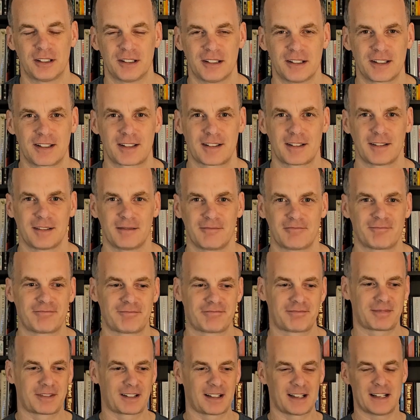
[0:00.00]
It's
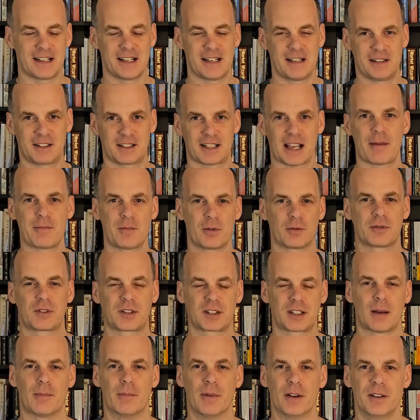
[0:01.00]
clearly Samuel's
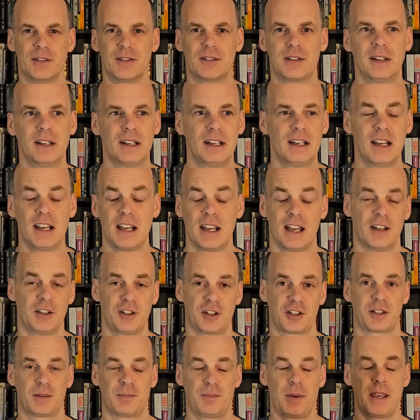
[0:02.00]
summoned and
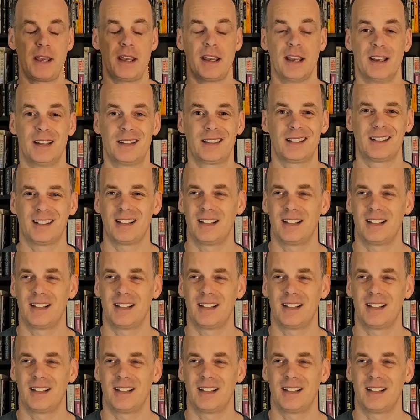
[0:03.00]
just appears.